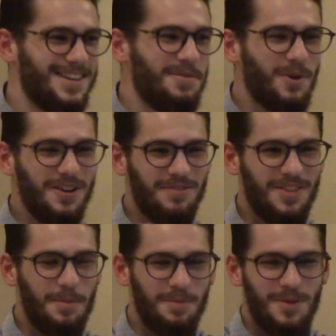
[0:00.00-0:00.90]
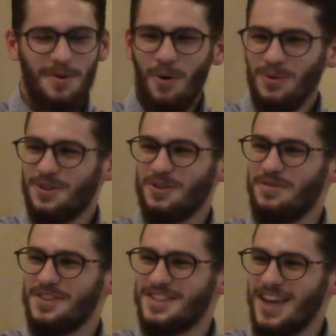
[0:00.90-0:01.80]
what if the owner
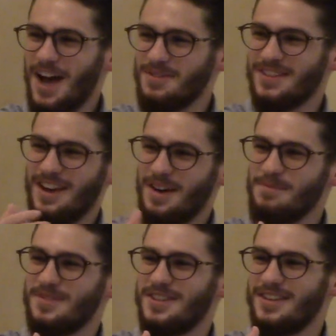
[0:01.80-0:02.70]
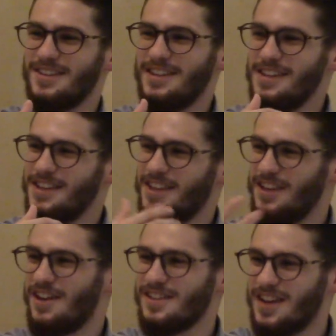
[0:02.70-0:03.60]
of this house comes and he
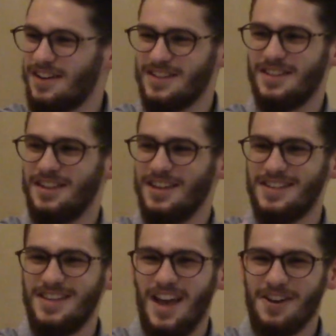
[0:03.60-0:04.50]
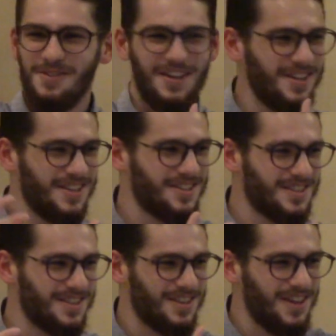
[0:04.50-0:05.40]
yells at us and he gets angry and
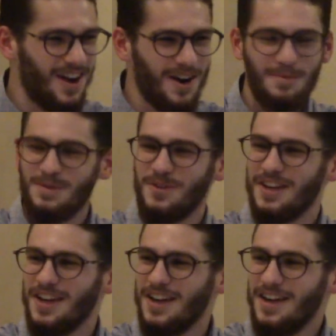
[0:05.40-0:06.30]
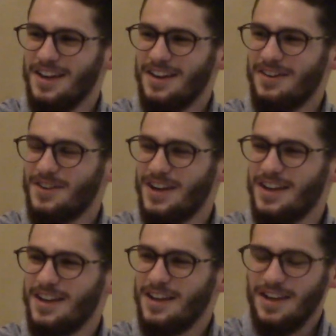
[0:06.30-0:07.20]
he harms me? All right?
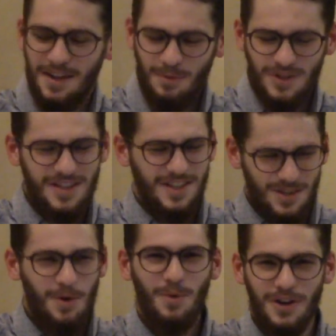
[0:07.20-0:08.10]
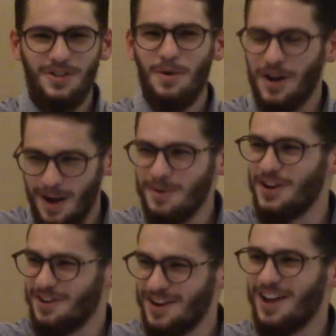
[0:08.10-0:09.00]
Musa says, don't worry, I'm
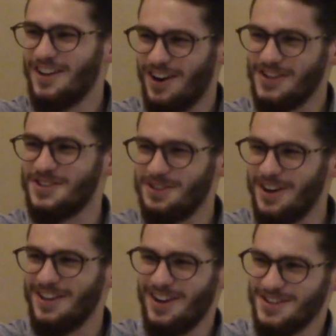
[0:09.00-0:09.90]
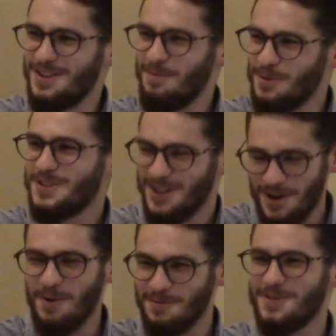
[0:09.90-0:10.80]
here. I'll guard you. And Musa
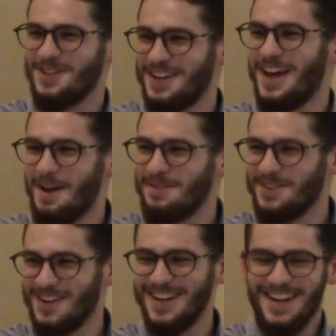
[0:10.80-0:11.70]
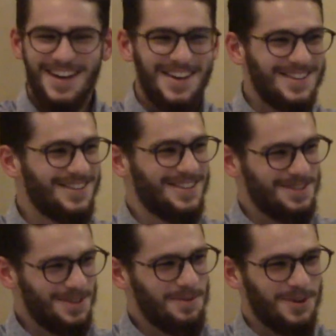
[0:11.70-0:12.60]
knows what's going to happen, right? So he
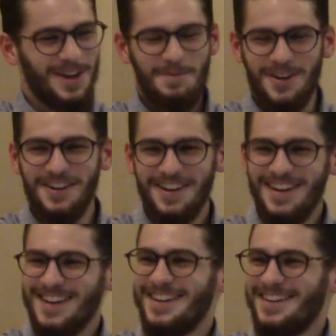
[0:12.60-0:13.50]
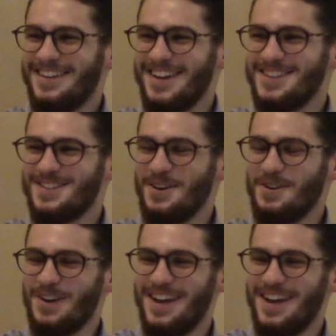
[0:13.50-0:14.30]
says, don't worry, I'm here. All right? So